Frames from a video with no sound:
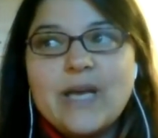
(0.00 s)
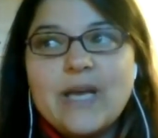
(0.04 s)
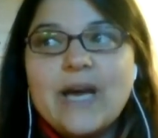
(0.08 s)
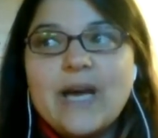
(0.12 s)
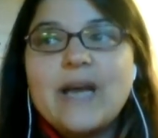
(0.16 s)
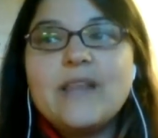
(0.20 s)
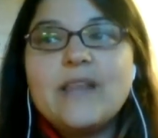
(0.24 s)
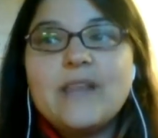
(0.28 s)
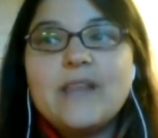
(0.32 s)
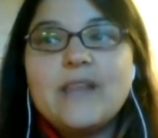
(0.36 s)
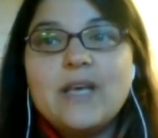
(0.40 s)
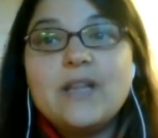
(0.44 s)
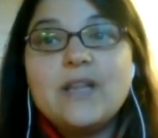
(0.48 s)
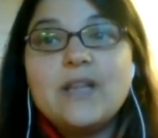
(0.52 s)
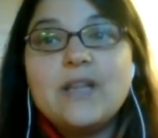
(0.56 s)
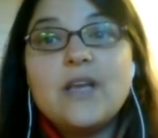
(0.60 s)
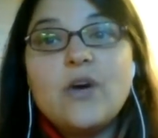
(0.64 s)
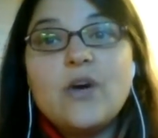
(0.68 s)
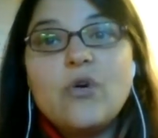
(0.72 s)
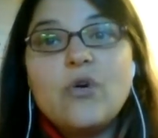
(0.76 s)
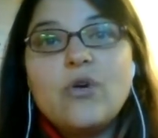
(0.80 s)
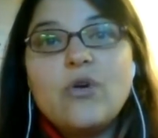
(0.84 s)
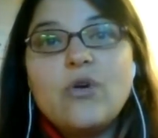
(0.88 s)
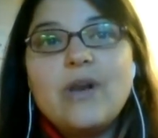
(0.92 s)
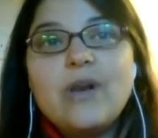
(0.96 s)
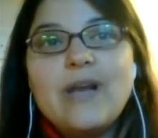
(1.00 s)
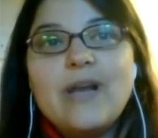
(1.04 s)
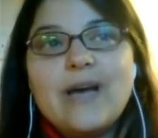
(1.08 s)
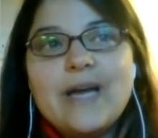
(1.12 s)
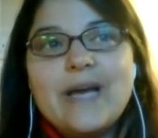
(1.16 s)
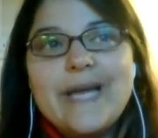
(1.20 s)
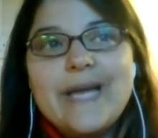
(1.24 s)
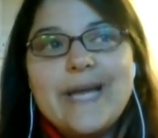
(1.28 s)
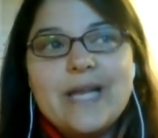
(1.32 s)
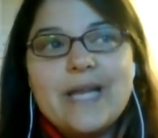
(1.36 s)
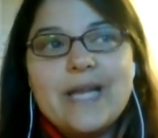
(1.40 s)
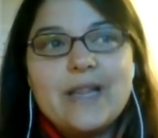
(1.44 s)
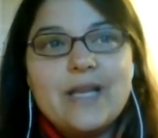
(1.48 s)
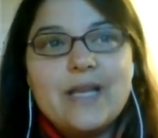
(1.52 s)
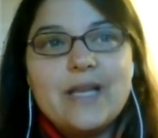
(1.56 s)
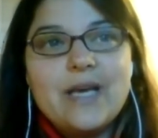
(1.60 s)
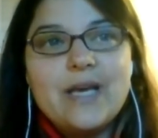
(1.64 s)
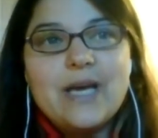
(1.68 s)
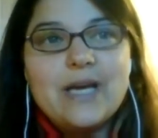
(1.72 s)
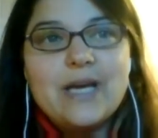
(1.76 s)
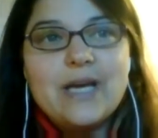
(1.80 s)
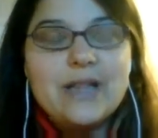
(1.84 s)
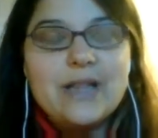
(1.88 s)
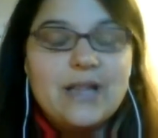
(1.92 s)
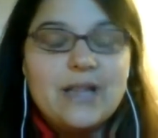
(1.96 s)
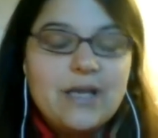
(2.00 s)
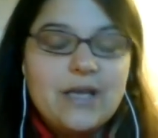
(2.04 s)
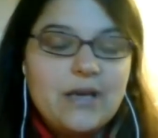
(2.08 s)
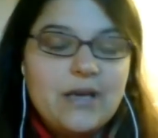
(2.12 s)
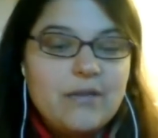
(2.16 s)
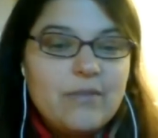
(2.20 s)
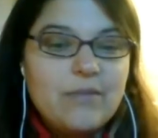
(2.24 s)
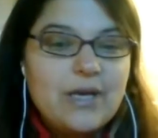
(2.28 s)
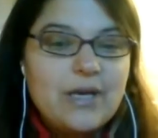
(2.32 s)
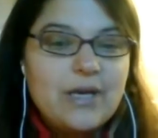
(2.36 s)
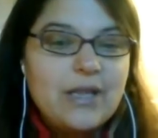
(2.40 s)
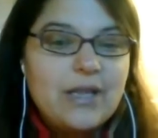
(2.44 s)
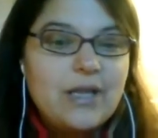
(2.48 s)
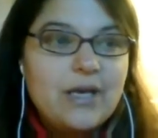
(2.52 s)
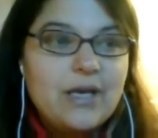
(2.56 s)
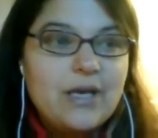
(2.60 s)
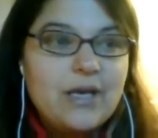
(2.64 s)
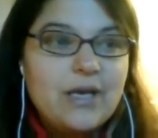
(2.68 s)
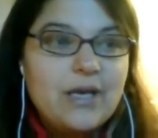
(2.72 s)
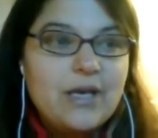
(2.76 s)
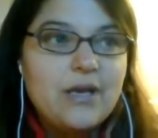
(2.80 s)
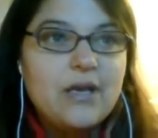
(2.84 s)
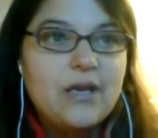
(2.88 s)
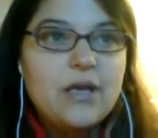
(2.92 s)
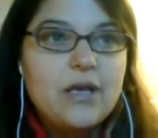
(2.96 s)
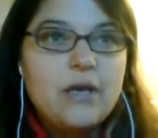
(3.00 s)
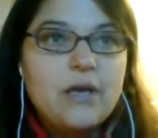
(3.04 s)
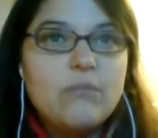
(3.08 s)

think the online and the